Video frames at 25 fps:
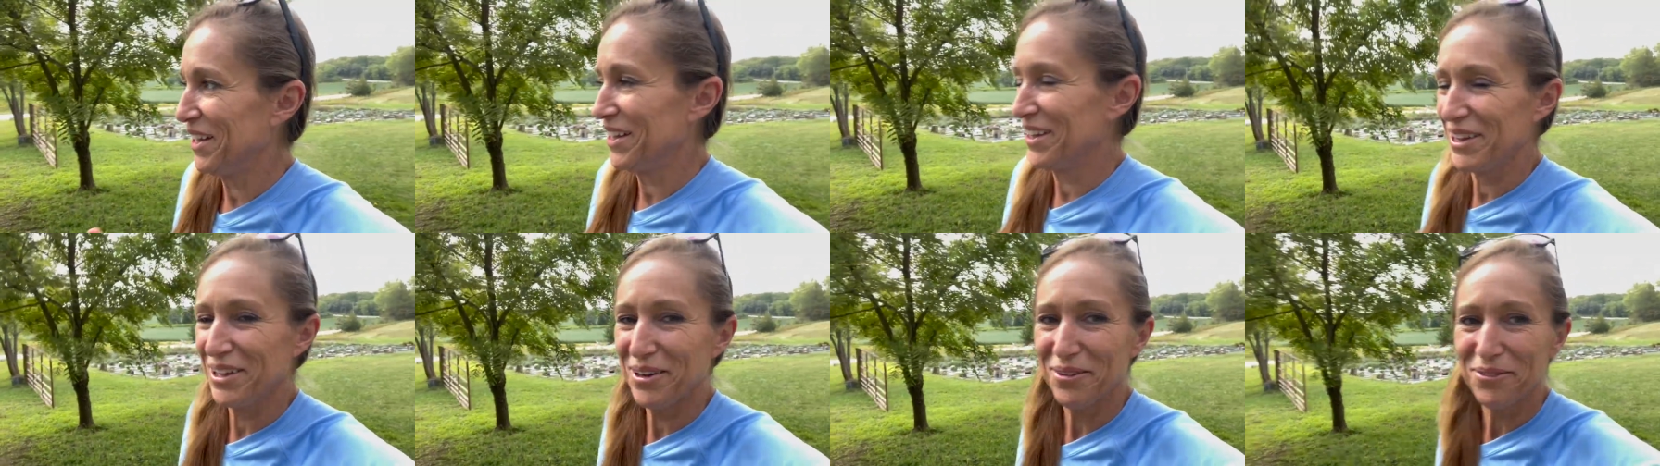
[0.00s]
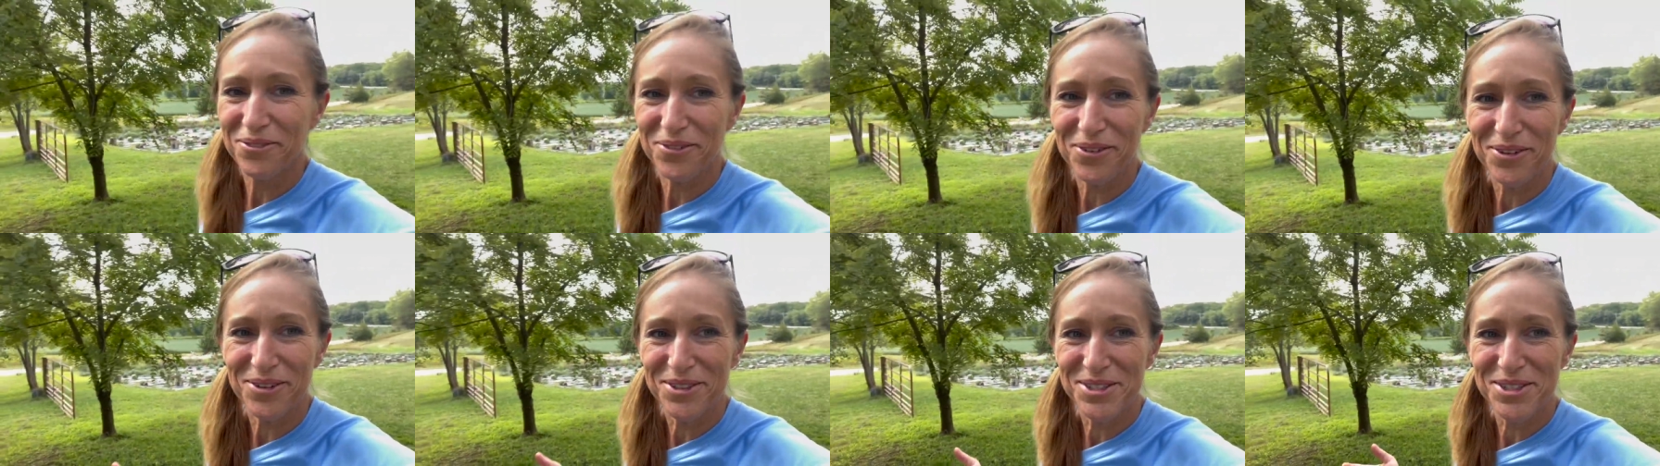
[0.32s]
like the
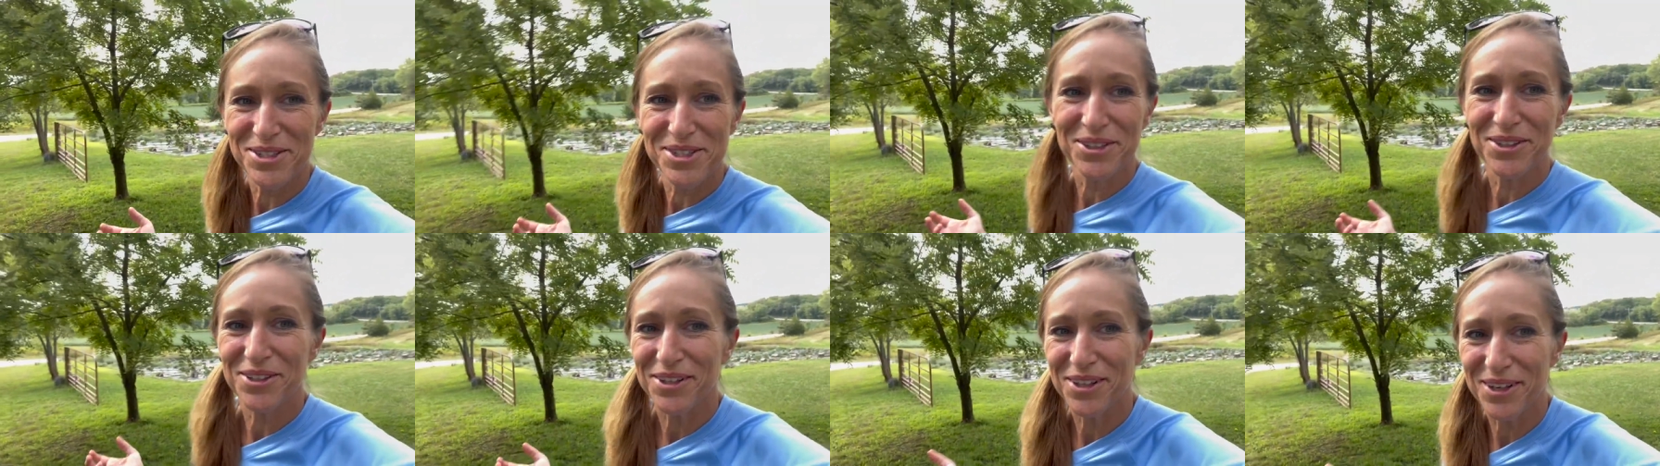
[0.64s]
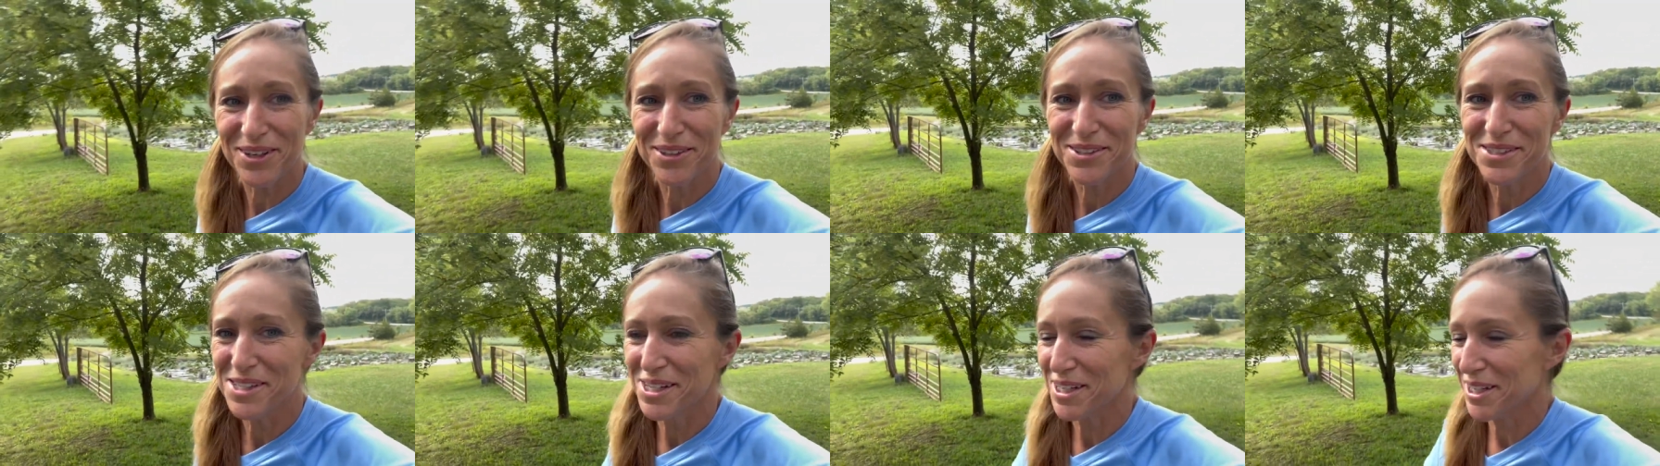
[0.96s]
first year that
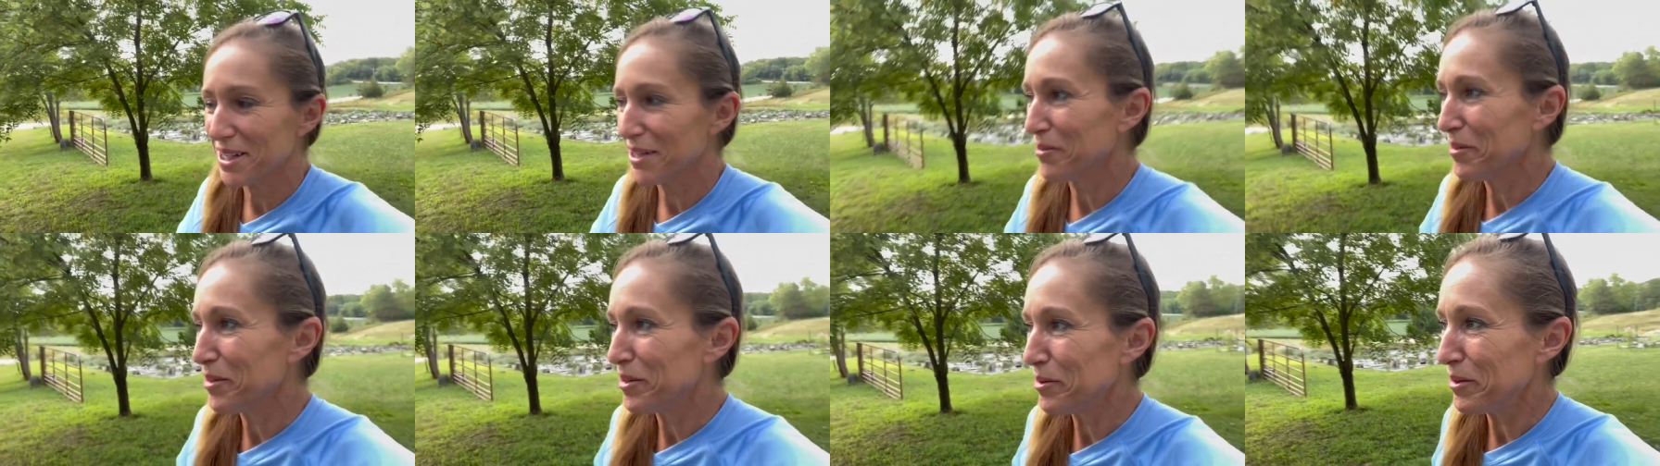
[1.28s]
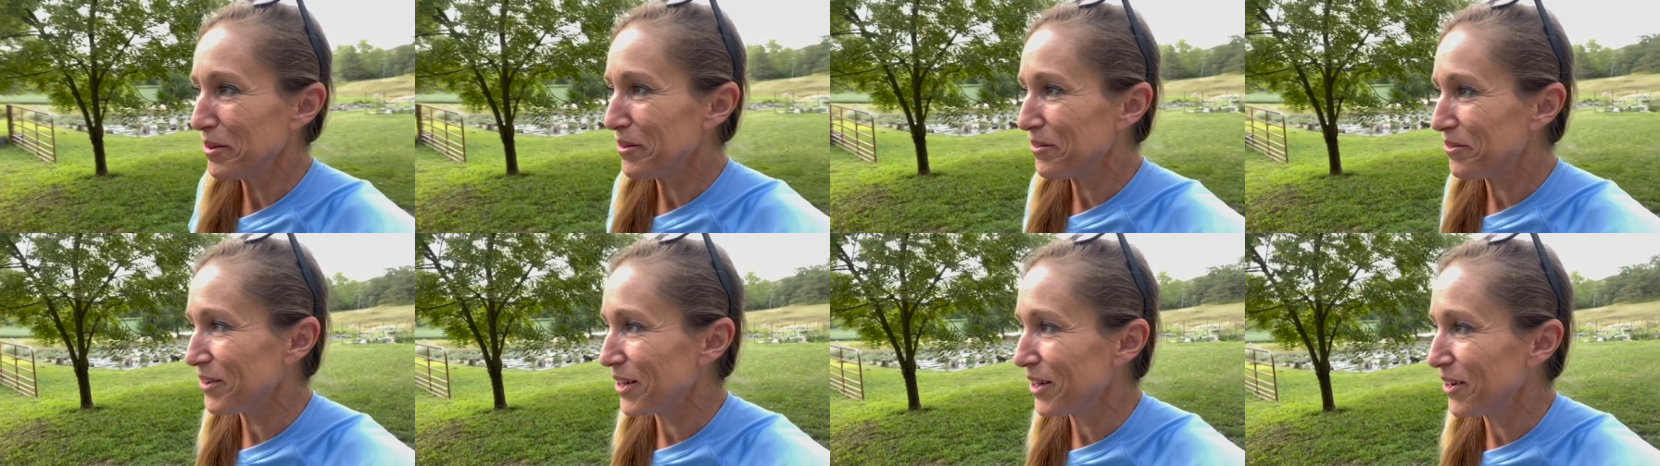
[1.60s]
I was like, I'm gonna be
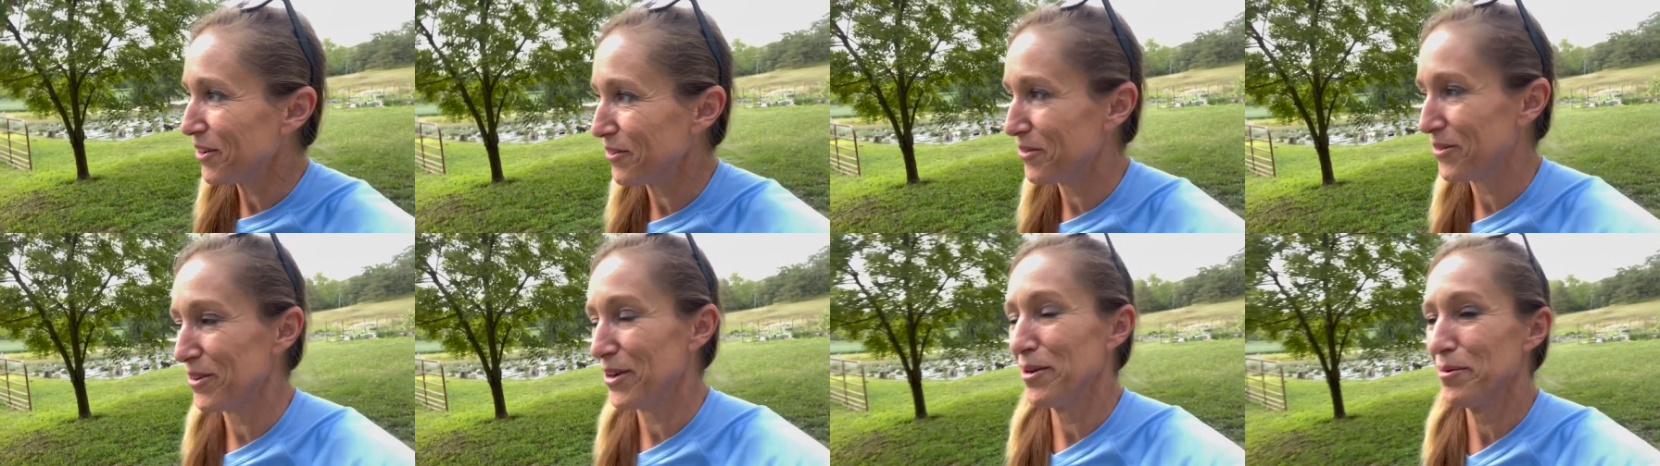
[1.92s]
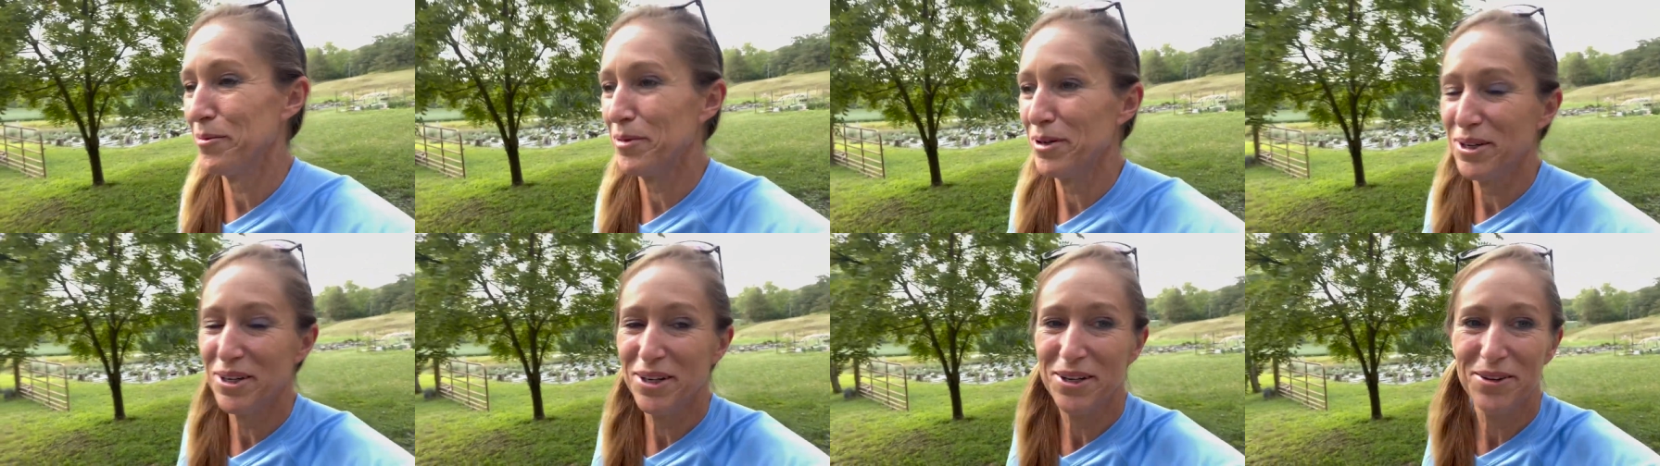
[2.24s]
a flower
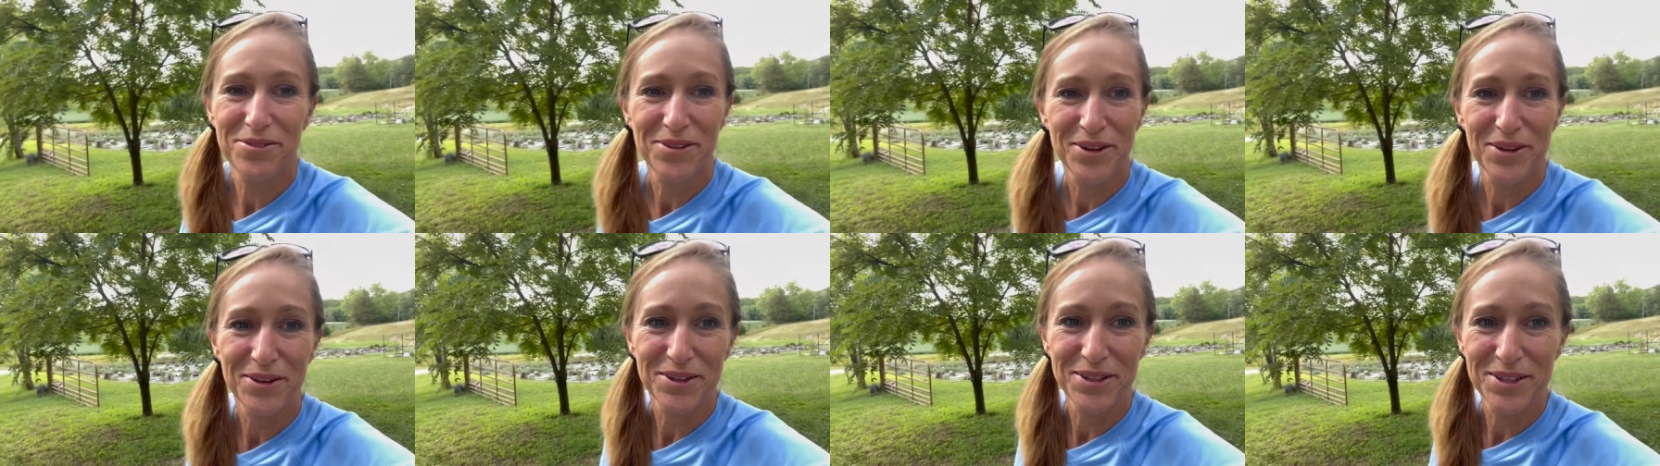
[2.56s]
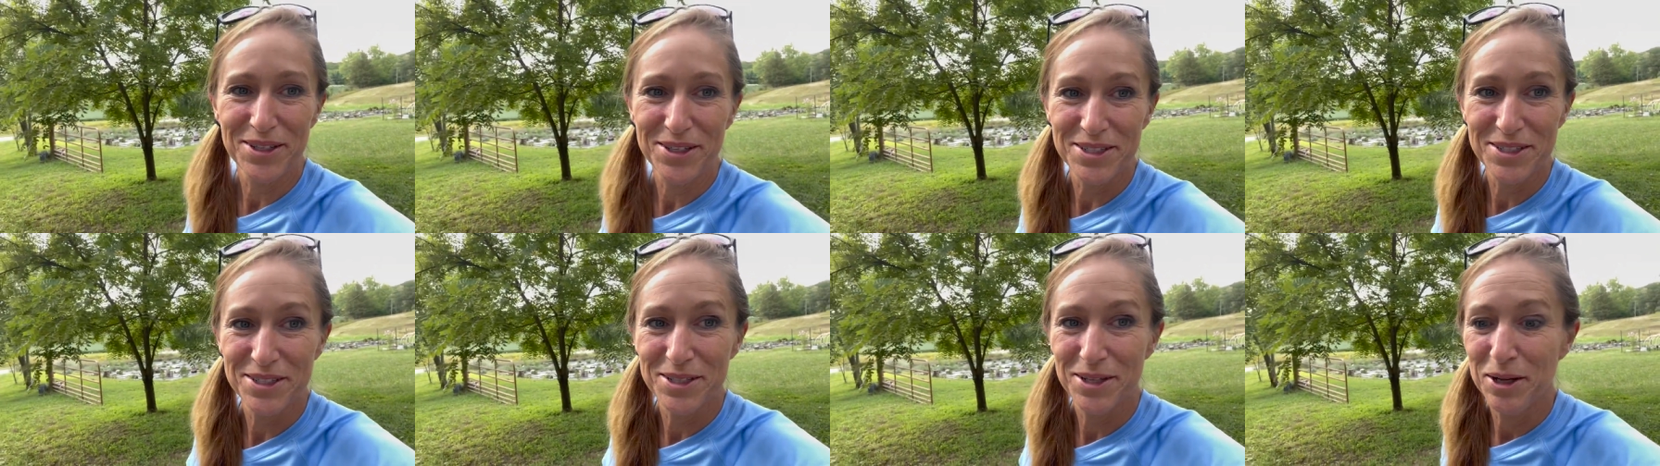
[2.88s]
farmer, and I found
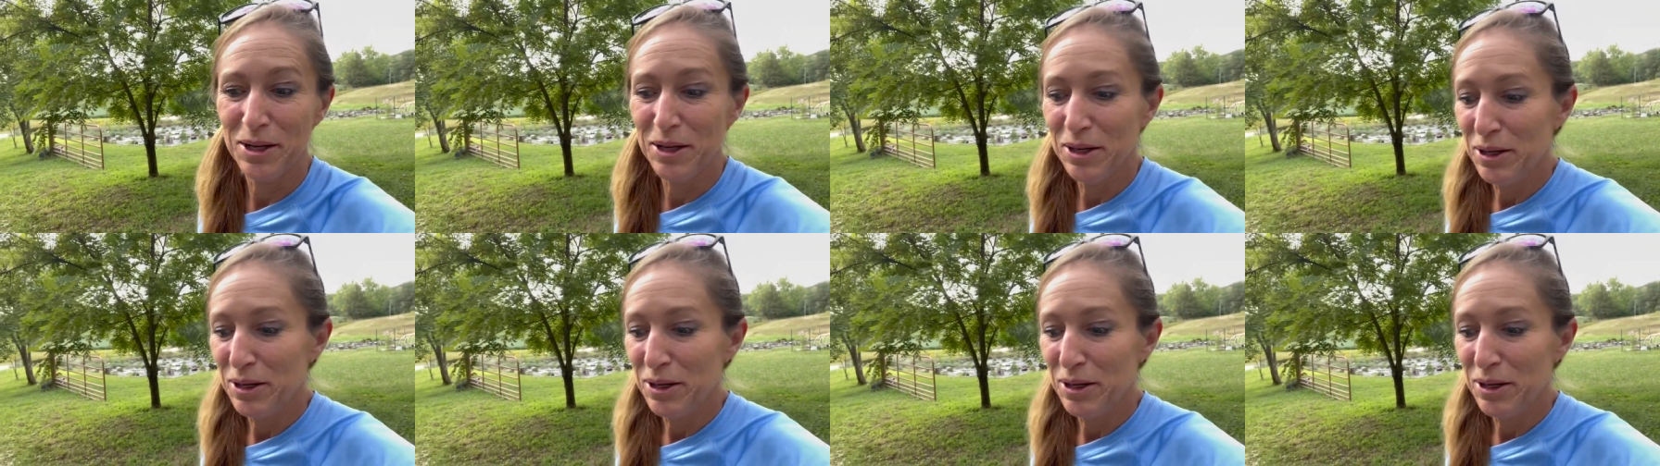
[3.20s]
these